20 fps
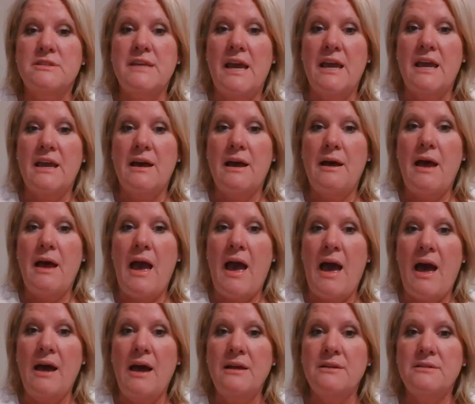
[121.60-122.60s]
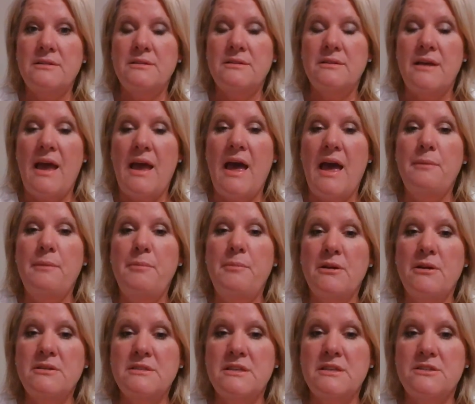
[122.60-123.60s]
take a hat and a
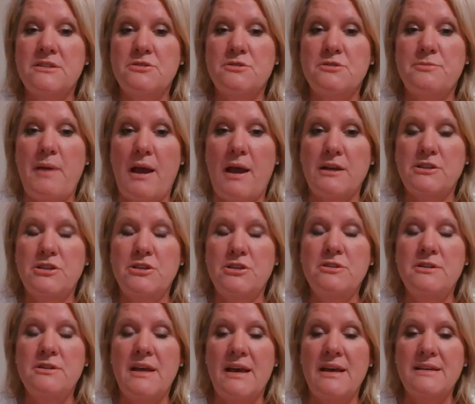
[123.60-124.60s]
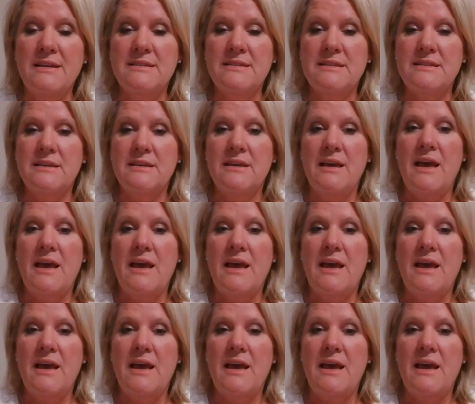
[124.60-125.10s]
pair of scissors back to your desk,